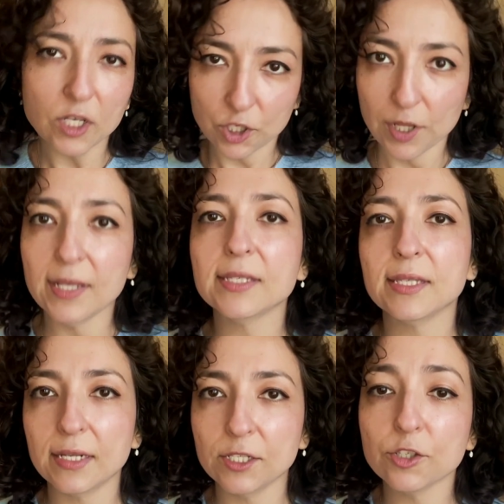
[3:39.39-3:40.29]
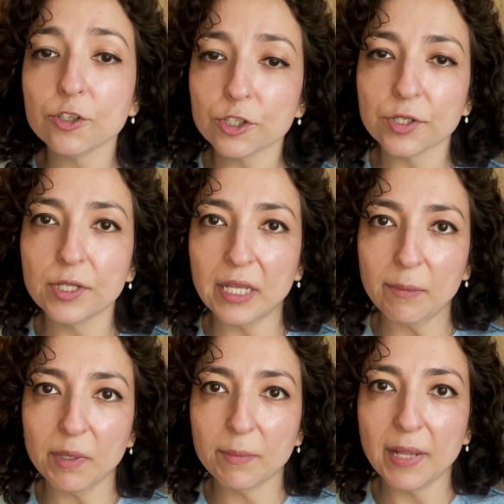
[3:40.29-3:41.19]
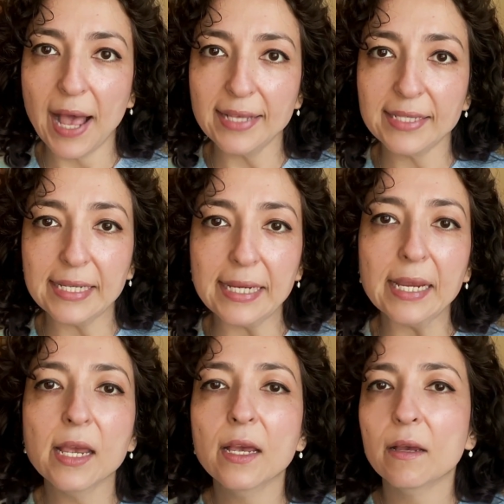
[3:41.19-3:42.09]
much less than a surgical labiaplasty.